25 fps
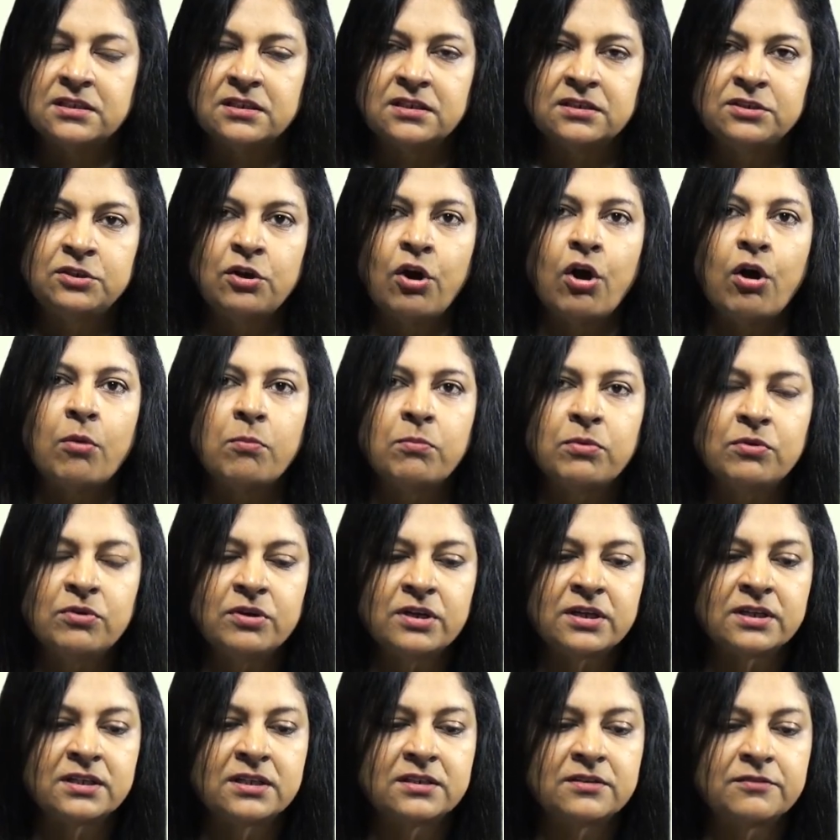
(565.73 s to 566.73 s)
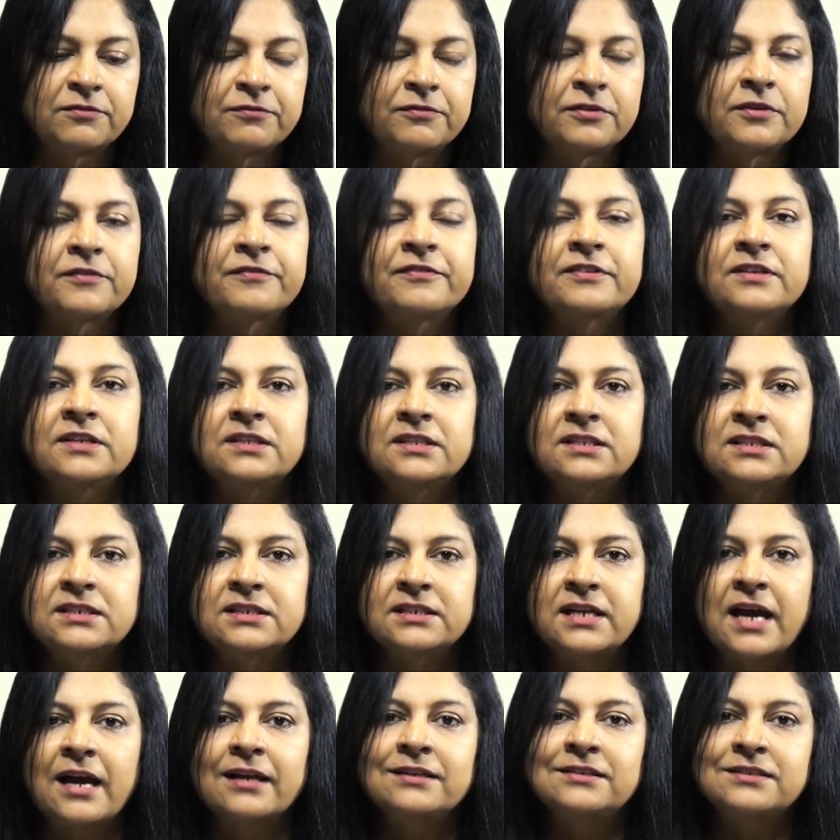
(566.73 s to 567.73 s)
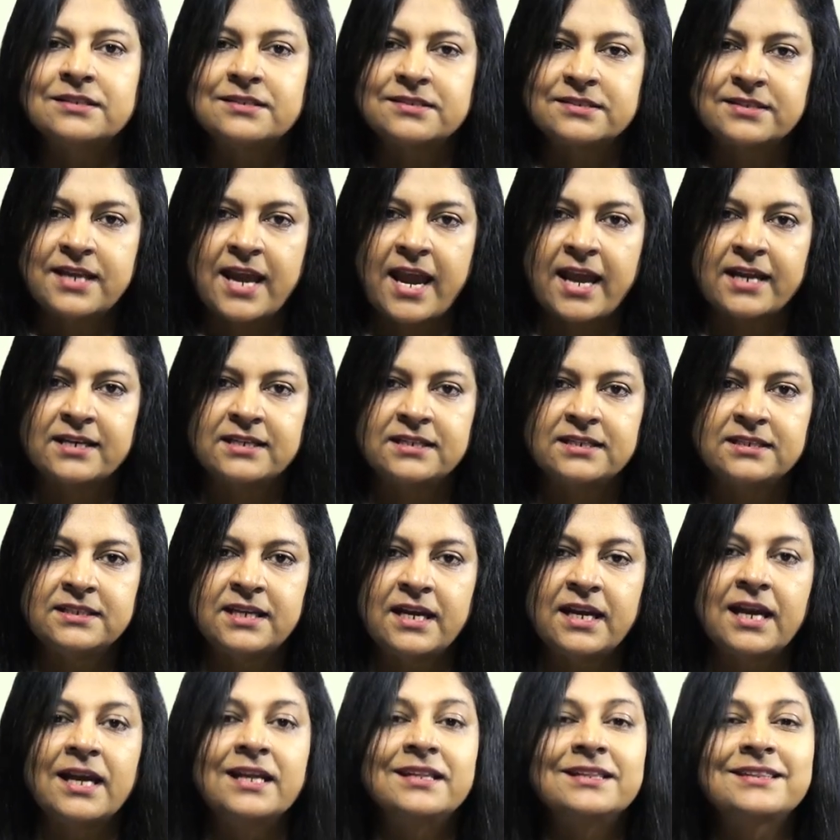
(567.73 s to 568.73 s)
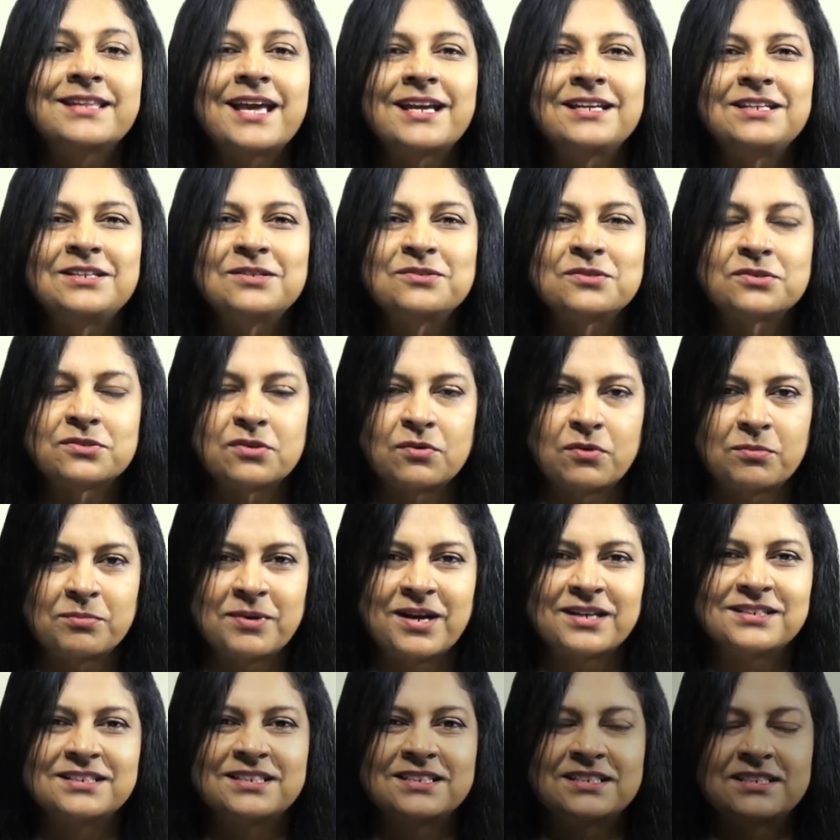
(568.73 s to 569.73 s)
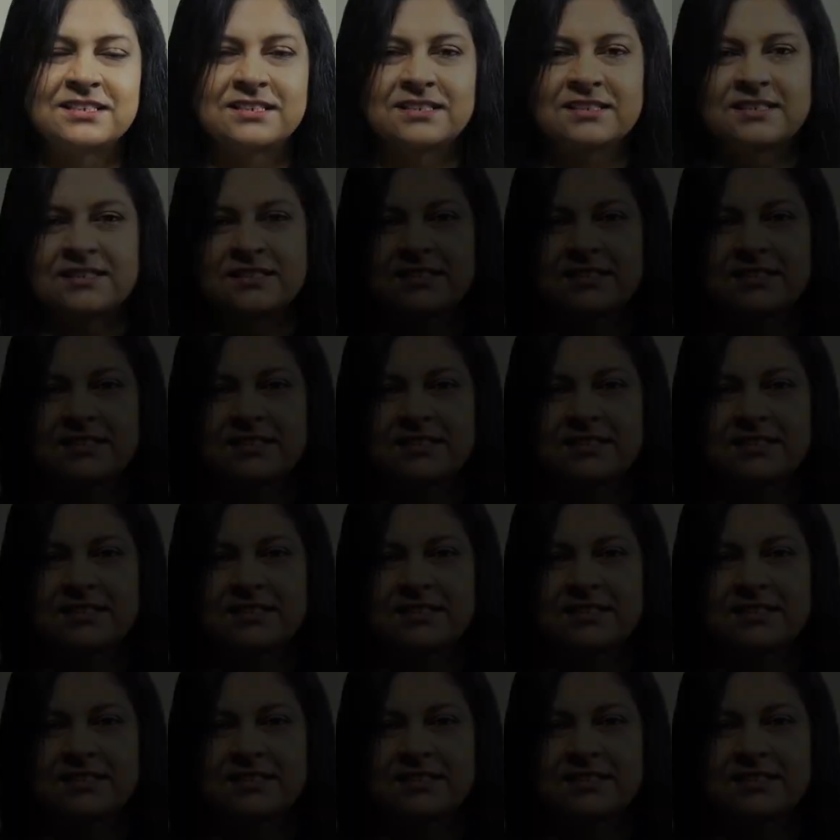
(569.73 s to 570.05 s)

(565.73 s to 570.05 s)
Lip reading: your book for further understanding. And thank you so much.